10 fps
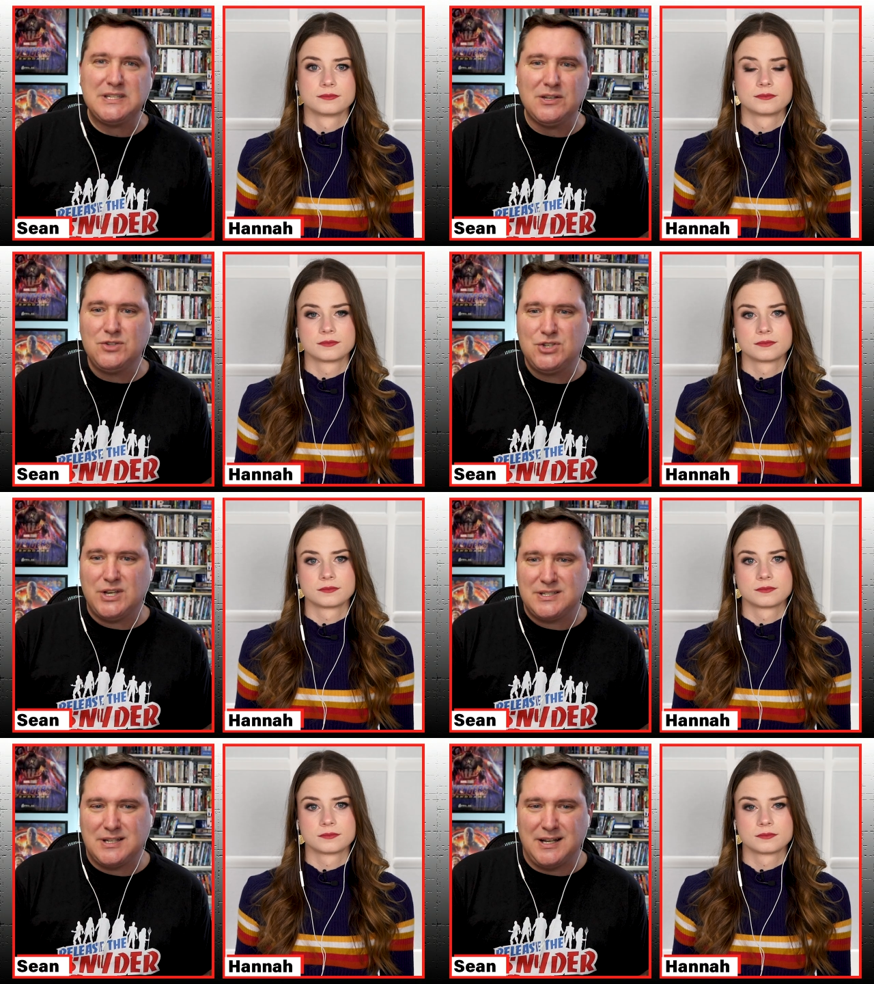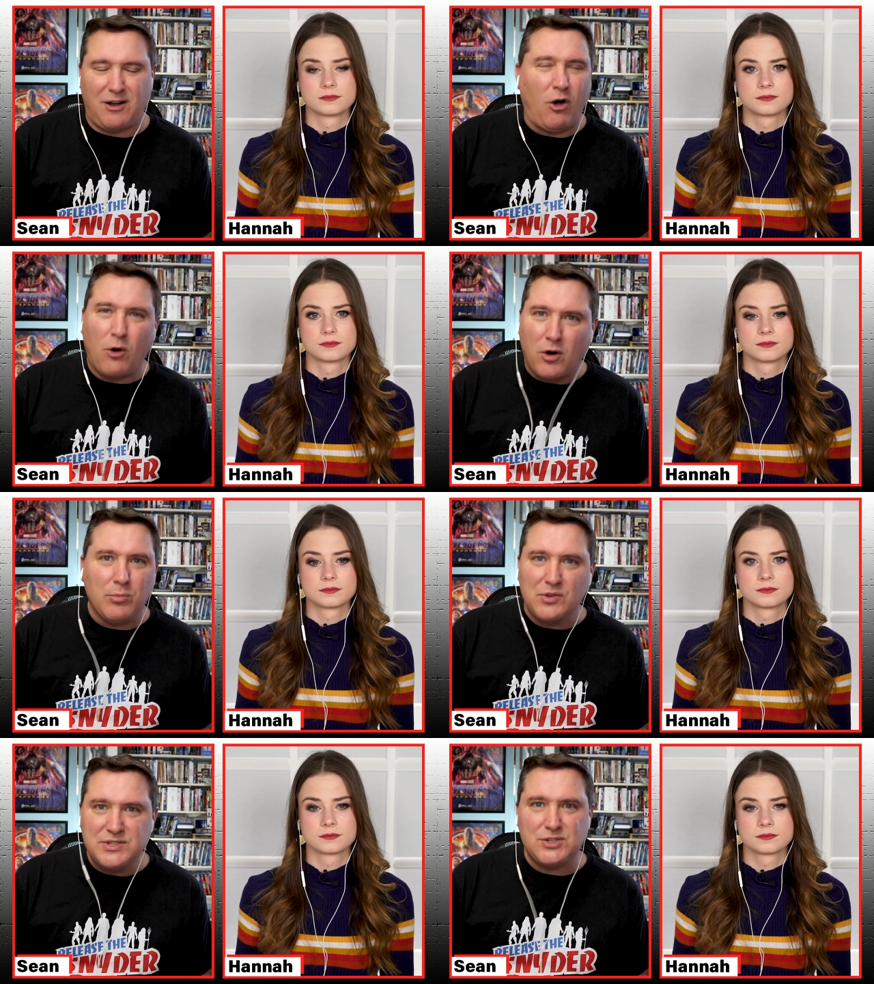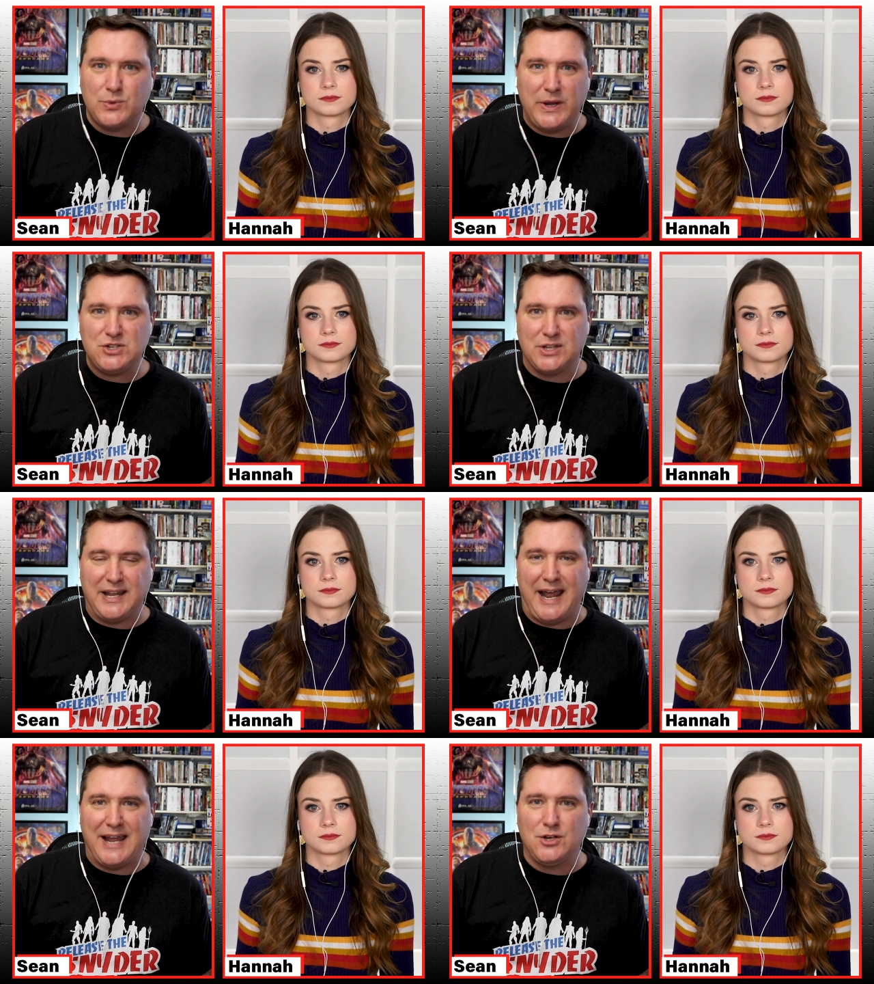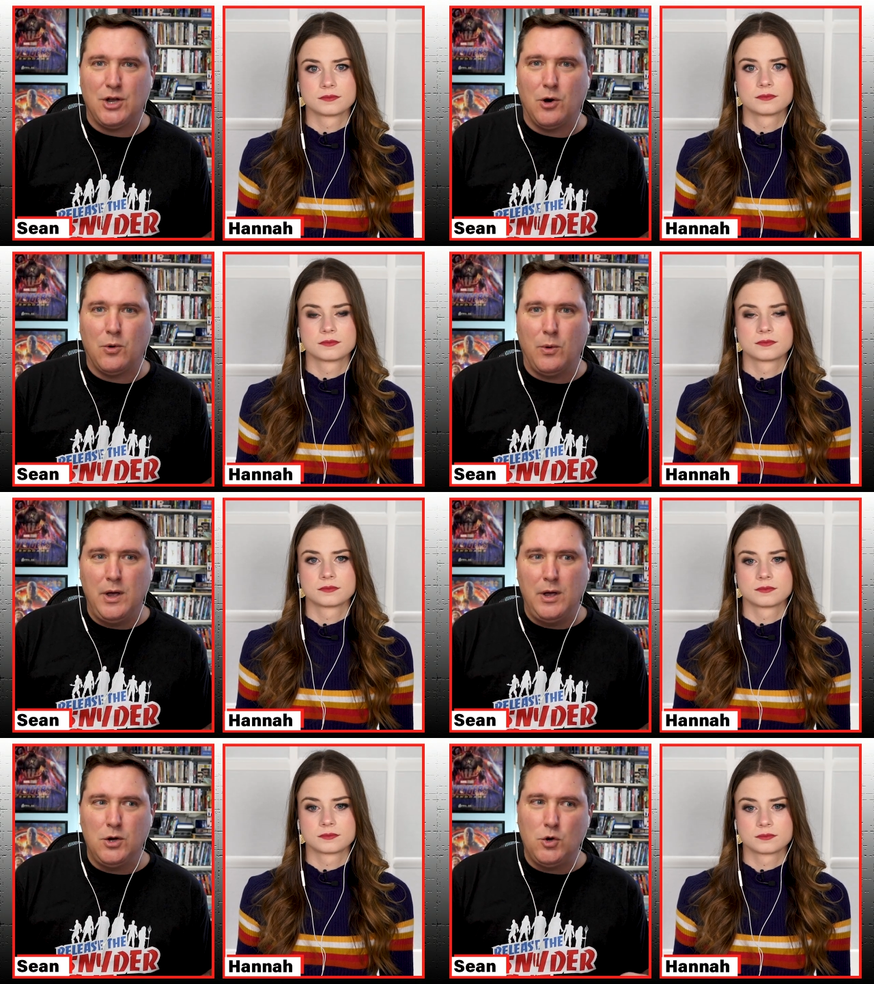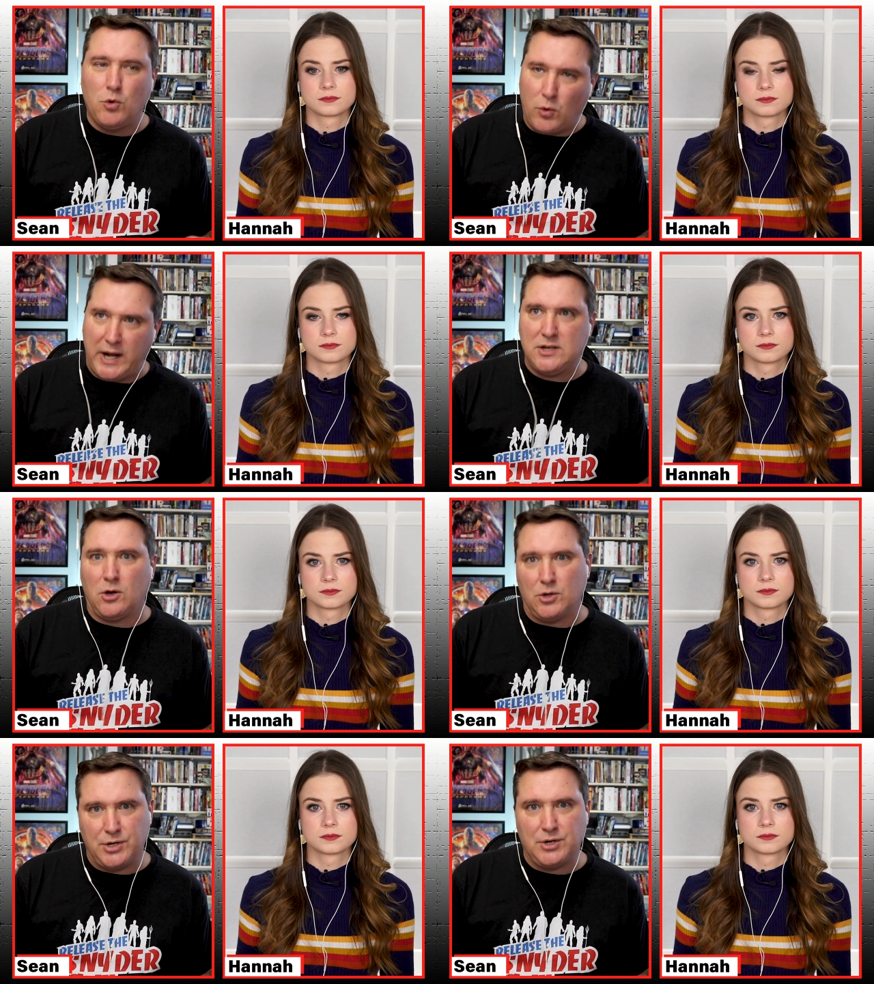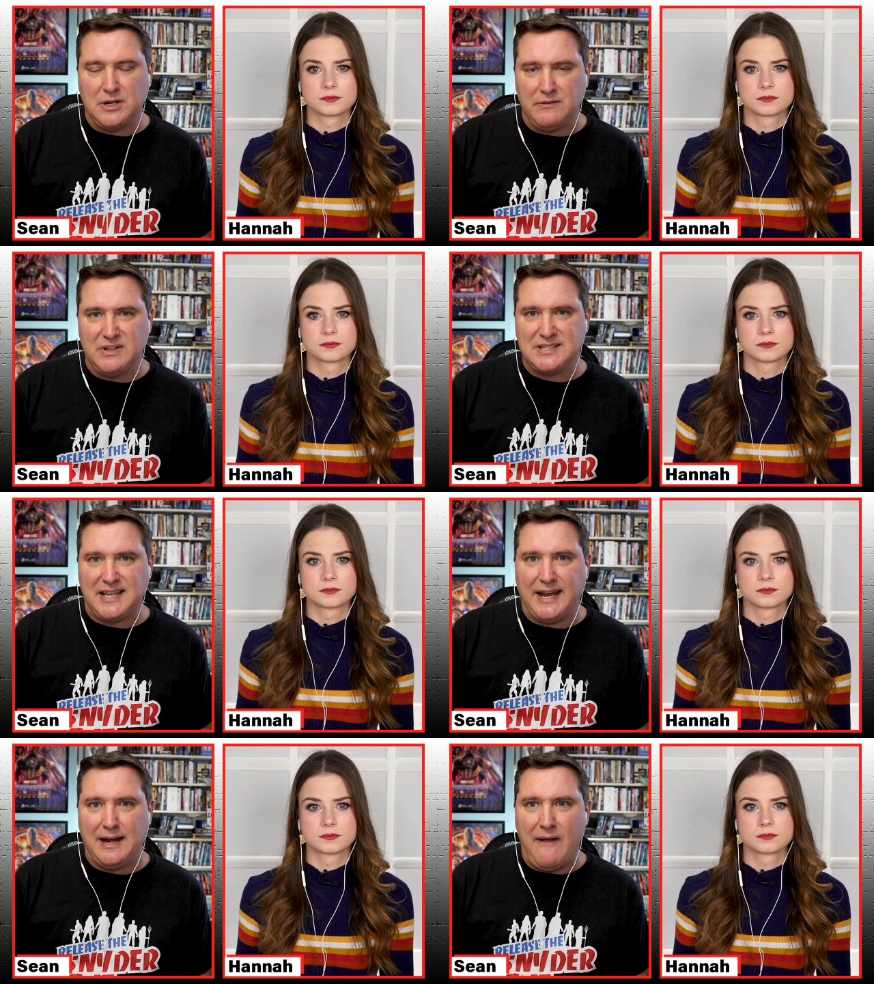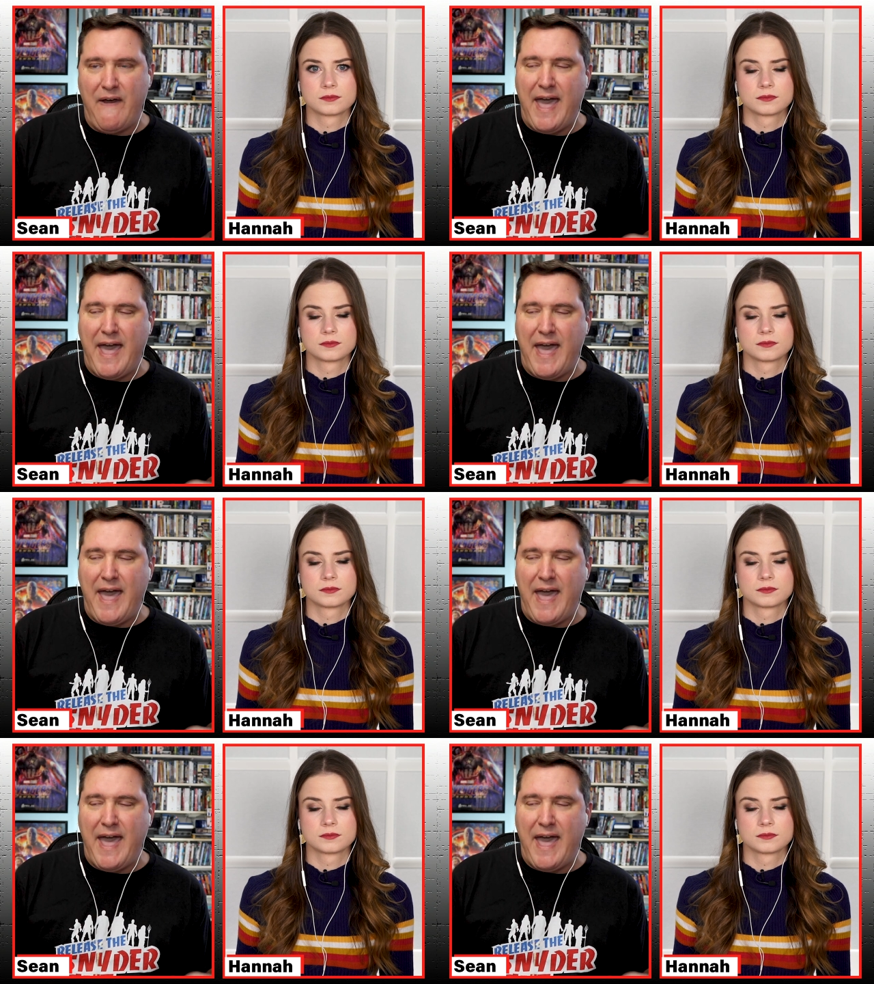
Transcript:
Speaker 1: still just a horrible situation that had no great alternative in sight